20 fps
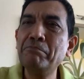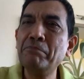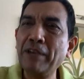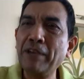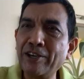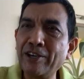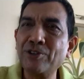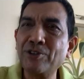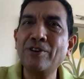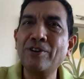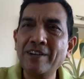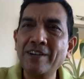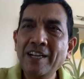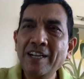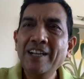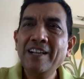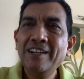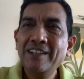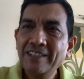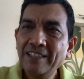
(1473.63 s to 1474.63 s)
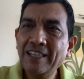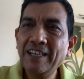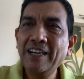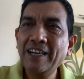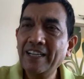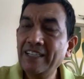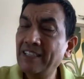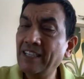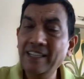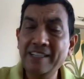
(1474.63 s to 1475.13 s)
make sure, yeah,
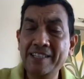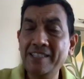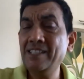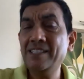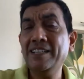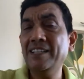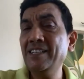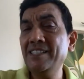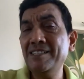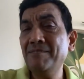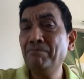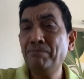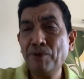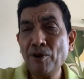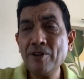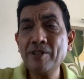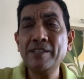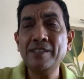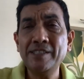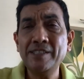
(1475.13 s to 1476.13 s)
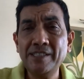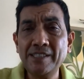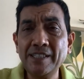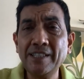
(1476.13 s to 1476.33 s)
it, it is it is important.